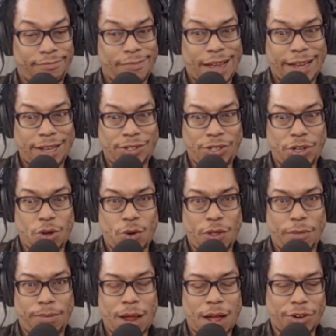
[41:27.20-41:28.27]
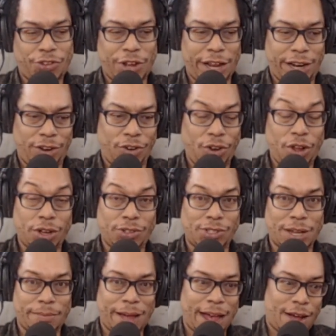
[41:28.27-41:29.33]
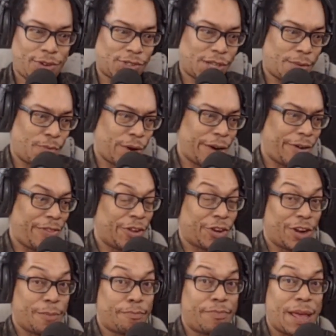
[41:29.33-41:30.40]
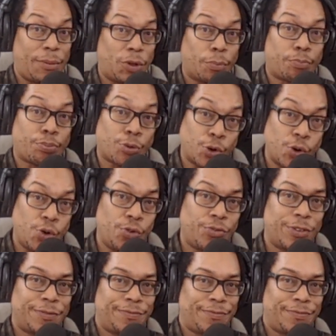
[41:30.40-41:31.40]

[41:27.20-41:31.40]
I guess you go on the blockchain and look somehow, somewhere, and they're going to be able to prove